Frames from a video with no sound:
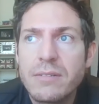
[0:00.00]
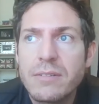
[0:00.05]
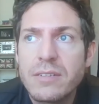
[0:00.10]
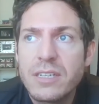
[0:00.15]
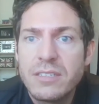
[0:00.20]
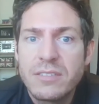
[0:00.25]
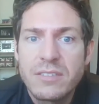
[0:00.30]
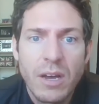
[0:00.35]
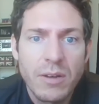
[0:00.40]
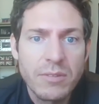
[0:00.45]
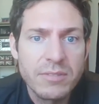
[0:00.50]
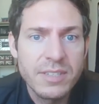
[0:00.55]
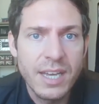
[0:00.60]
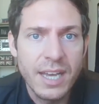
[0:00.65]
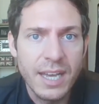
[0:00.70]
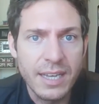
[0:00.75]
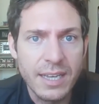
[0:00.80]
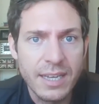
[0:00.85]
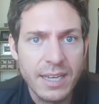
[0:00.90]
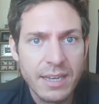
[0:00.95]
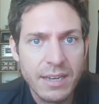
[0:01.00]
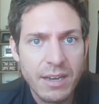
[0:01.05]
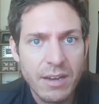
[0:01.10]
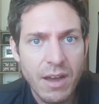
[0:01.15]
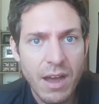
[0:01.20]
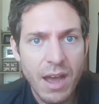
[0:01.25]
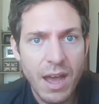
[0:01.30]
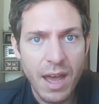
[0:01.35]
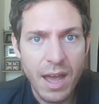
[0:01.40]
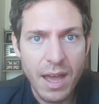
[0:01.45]
consulting
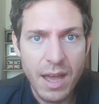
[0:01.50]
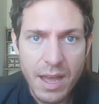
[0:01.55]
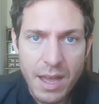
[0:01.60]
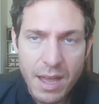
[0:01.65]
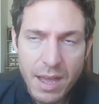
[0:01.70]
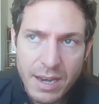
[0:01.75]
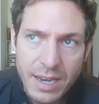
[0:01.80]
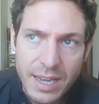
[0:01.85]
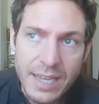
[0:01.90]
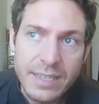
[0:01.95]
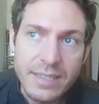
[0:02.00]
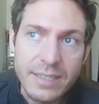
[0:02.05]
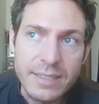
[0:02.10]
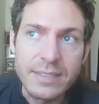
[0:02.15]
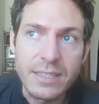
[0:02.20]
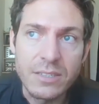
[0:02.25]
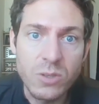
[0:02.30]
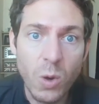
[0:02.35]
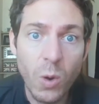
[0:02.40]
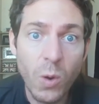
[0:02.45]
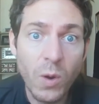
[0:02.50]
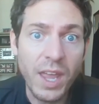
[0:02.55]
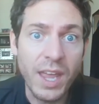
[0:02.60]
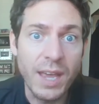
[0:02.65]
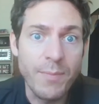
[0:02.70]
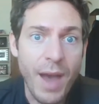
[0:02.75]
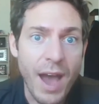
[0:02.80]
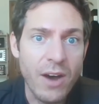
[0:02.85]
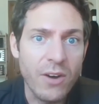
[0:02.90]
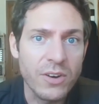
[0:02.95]
leaders are talking
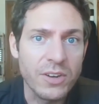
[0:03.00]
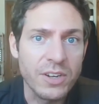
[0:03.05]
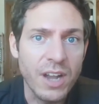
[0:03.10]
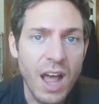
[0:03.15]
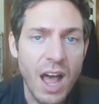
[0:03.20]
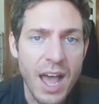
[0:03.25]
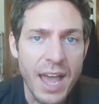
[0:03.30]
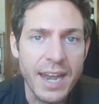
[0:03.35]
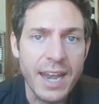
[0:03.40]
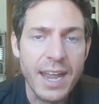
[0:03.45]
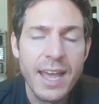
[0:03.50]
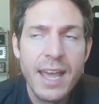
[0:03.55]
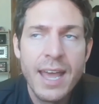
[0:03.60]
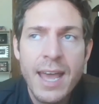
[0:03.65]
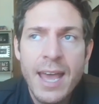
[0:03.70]
about online.